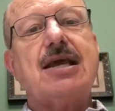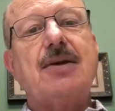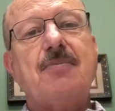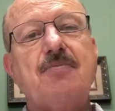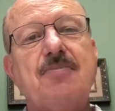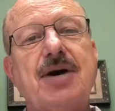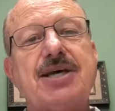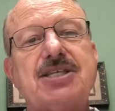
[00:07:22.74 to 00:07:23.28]

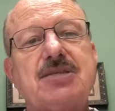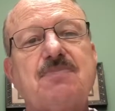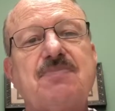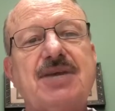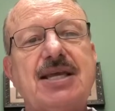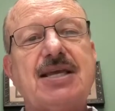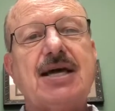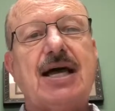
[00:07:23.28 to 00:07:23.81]
must
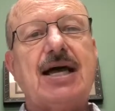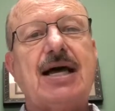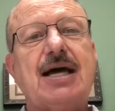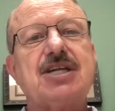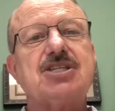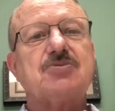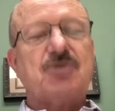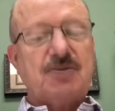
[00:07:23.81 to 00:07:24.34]
be
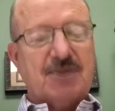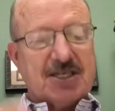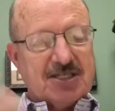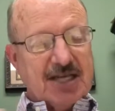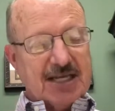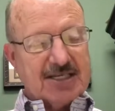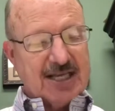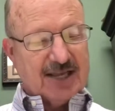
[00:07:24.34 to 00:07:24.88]
God's. We must
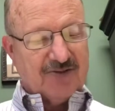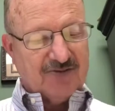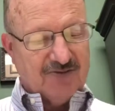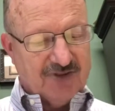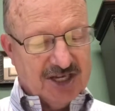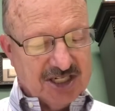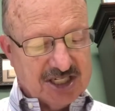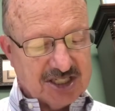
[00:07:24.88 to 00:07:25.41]
not take
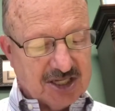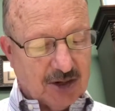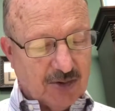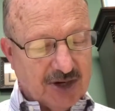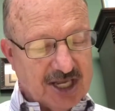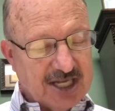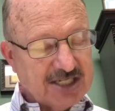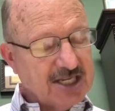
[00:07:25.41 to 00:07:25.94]
vengeance in our
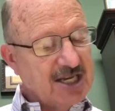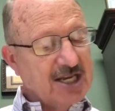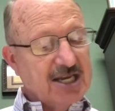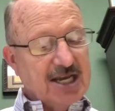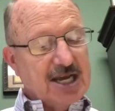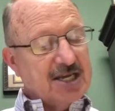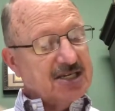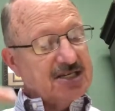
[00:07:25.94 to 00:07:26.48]
own hands.
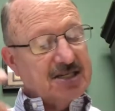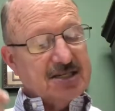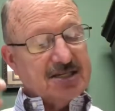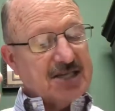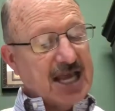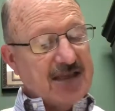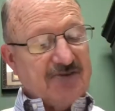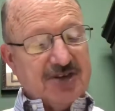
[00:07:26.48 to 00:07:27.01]
And
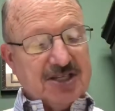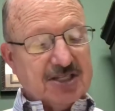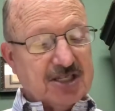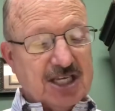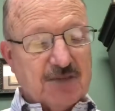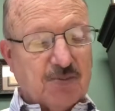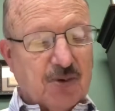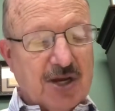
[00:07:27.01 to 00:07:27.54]
David is,
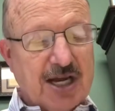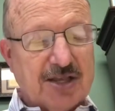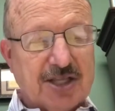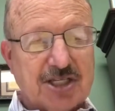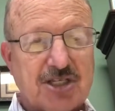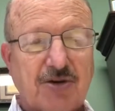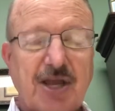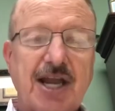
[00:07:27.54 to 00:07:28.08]
is praying
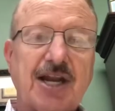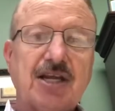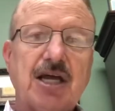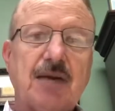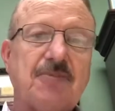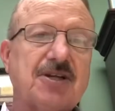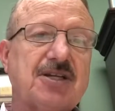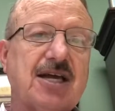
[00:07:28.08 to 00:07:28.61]
this. You know, he had a
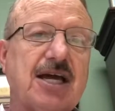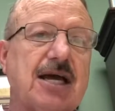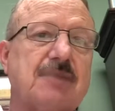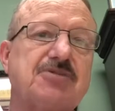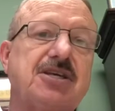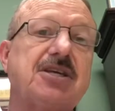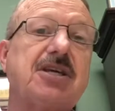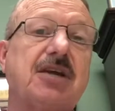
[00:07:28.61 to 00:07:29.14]
couple of
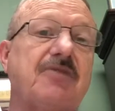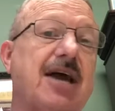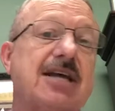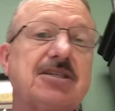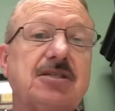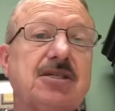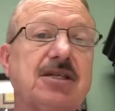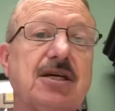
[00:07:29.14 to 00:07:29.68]
times that he could have
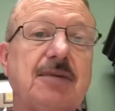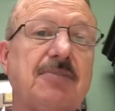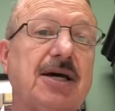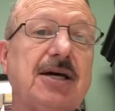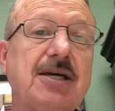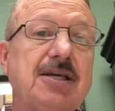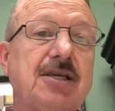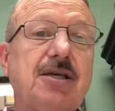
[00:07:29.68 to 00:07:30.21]
actually um, uh,
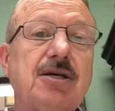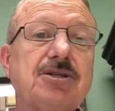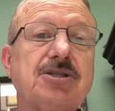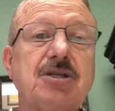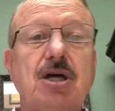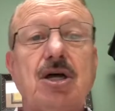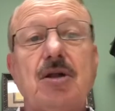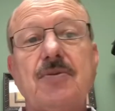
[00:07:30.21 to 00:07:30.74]
killed
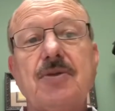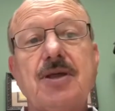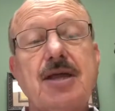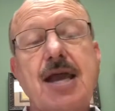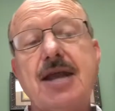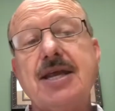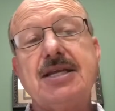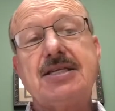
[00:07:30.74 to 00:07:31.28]
Saul,
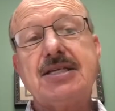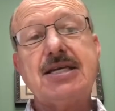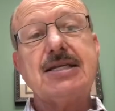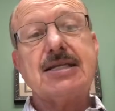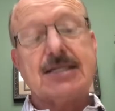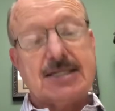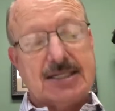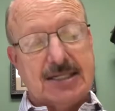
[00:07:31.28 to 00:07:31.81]
and he
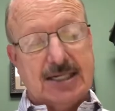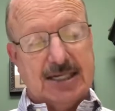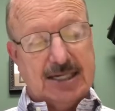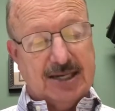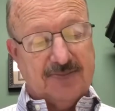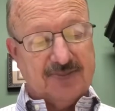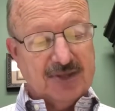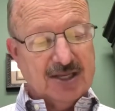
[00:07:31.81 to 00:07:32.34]
didn't.
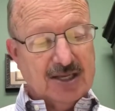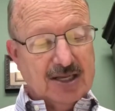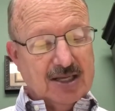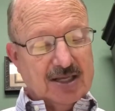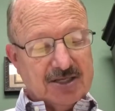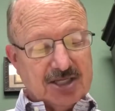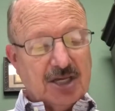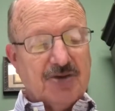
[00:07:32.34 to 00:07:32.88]
Um,
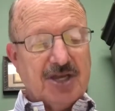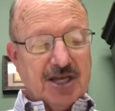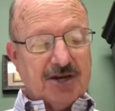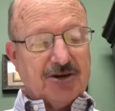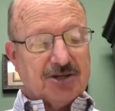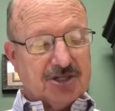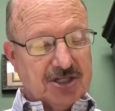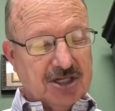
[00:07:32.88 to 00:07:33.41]
so he
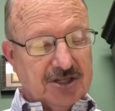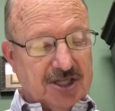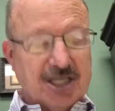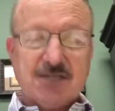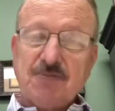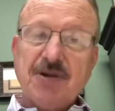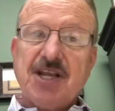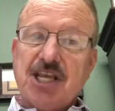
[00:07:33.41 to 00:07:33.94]
understood
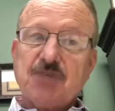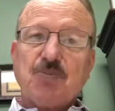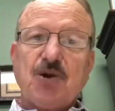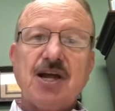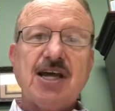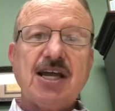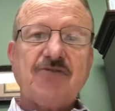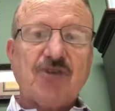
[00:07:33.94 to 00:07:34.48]
this, but he is
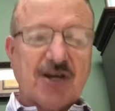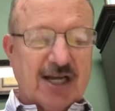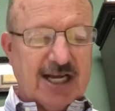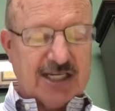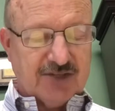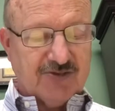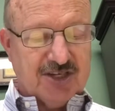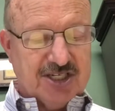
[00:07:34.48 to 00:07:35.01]
praying for
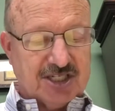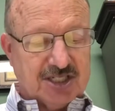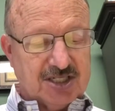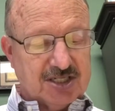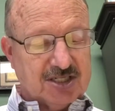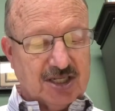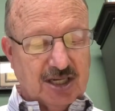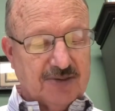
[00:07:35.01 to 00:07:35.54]
God's
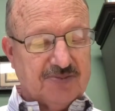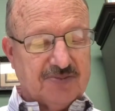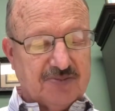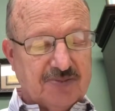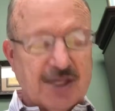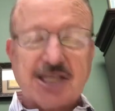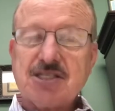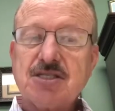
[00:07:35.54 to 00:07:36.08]
vengeance. So
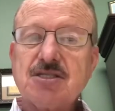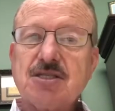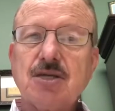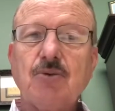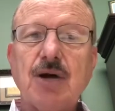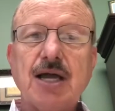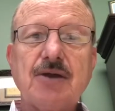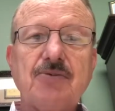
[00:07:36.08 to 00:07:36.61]
that's the
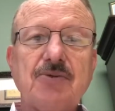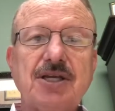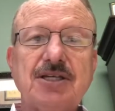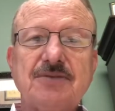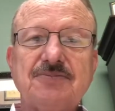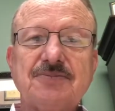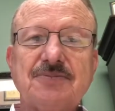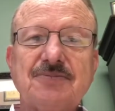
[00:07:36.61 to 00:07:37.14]
way
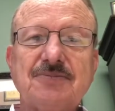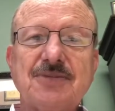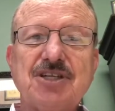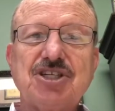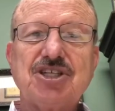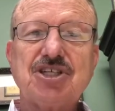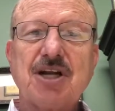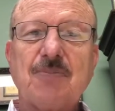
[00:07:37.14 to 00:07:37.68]
we
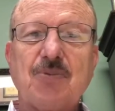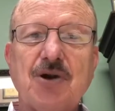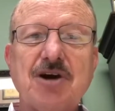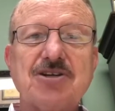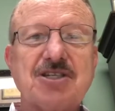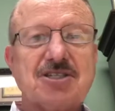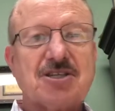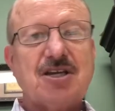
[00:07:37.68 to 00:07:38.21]
should
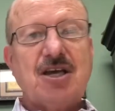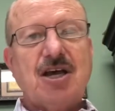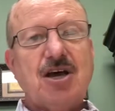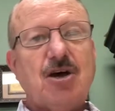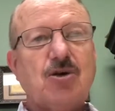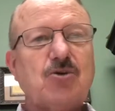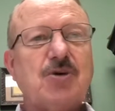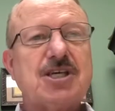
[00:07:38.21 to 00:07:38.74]
approach this. a
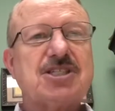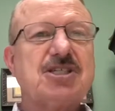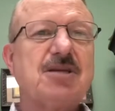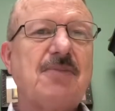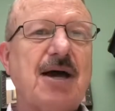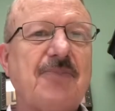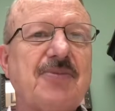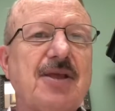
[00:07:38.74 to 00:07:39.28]
whole question
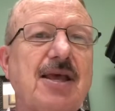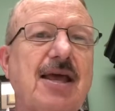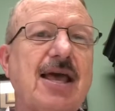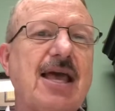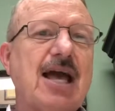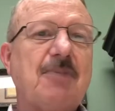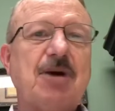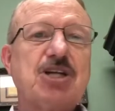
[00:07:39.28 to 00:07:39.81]
about
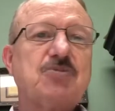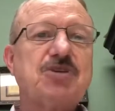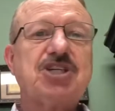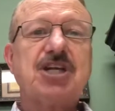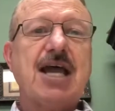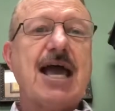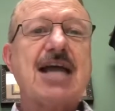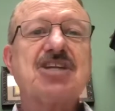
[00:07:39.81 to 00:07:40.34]
how much we
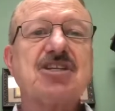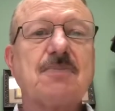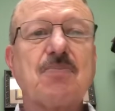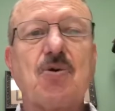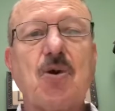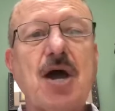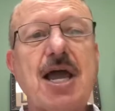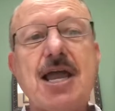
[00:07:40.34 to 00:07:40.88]
should actually
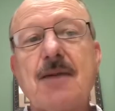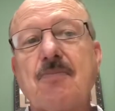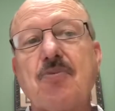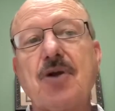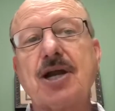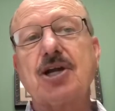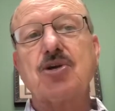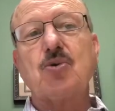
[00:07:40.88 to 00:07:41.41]
pray
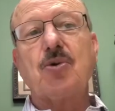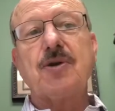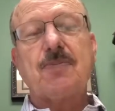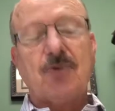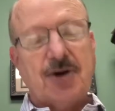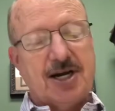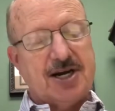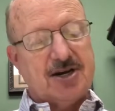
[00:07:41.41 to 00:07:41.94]
imprecatory
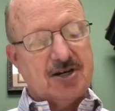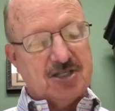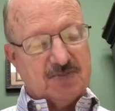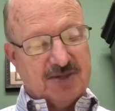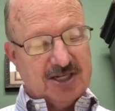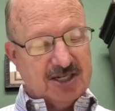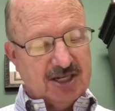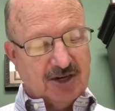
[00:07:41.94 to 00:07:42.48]
prayers,
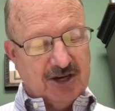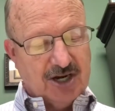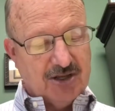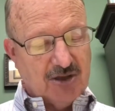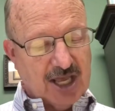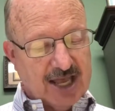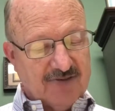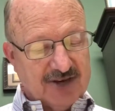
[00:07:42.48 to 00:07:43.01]
but you know, here
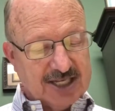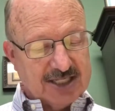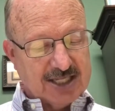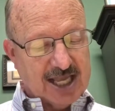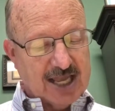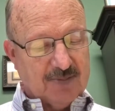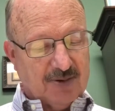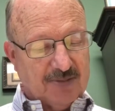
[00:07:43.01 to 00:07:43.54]
you have an
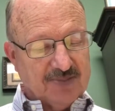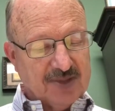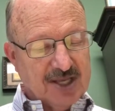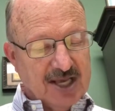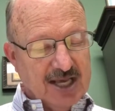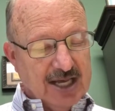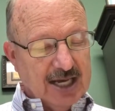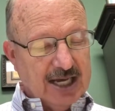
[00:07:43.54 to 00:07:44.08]
example.
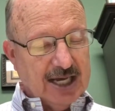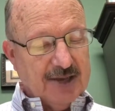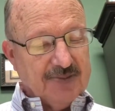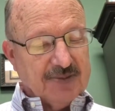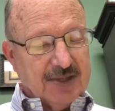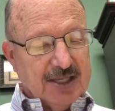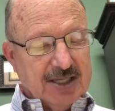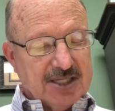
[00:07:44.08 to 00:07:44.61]
Uh,
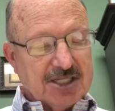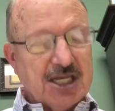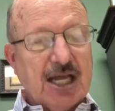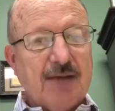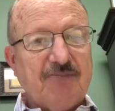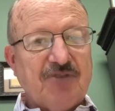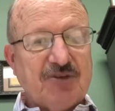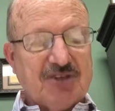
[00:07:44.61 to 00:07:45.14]

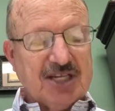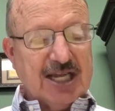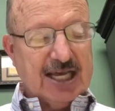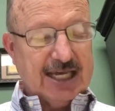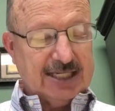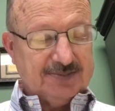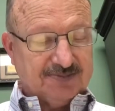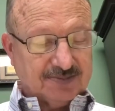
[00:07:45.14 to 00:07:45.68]
Psalm
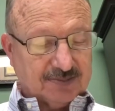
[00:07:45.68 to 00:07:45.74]
59.